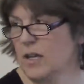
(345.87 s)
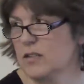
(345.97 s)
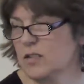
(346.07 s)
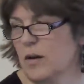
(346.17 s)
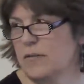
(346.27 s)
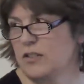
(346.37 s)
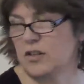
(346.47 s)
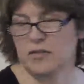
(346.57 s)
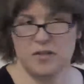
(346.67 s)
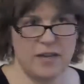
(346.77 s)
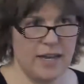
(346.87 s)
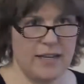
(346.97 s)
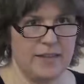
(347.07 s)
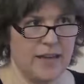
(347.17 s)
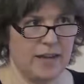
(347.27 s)
So if you don't do
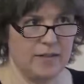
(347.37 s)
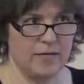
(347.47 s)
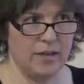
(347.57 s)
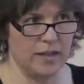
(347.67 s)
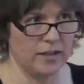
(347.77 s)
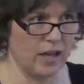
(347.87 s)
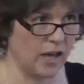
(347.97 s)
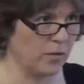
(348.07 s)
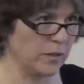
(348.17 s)
that, that unlock